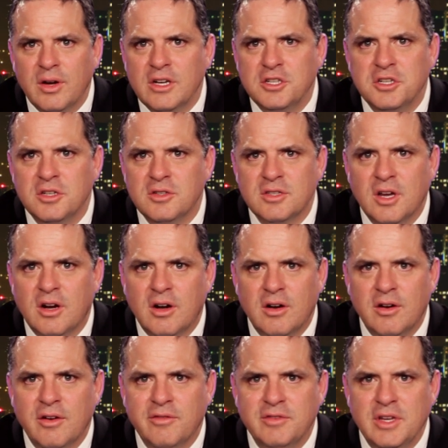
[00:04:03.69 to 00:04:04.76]
issues
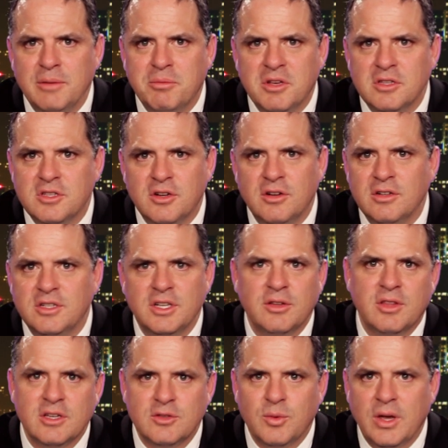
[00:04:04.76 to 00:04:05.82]
are of deep concern to you
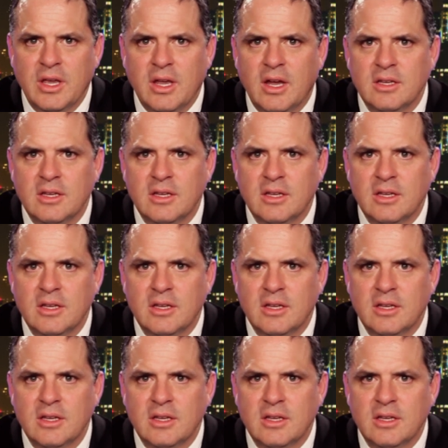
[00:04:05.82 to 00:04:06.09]
this week?